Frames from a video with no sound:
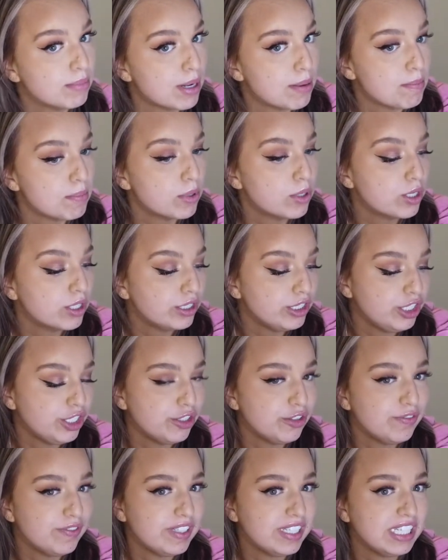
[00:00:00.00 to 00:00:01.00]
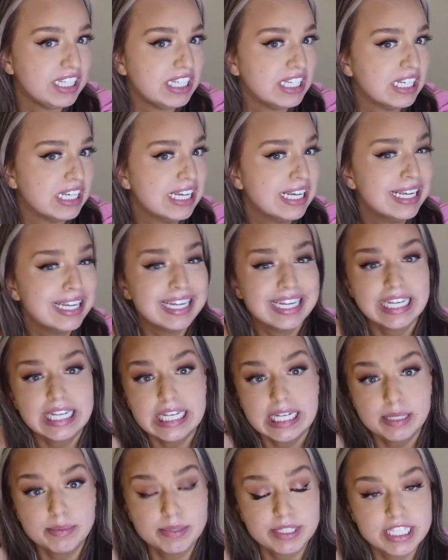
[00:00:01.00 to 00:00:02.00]
& Bumble UV
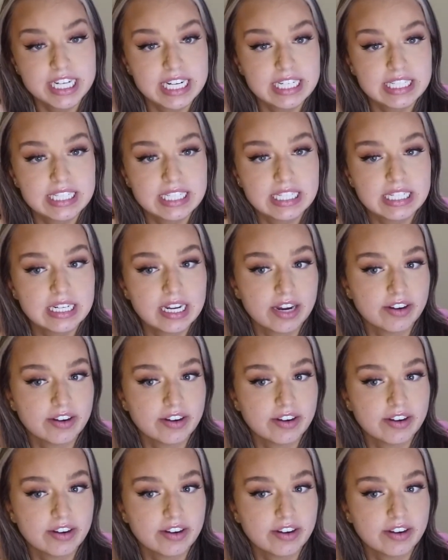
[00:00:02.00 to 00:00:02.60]
heat protectant.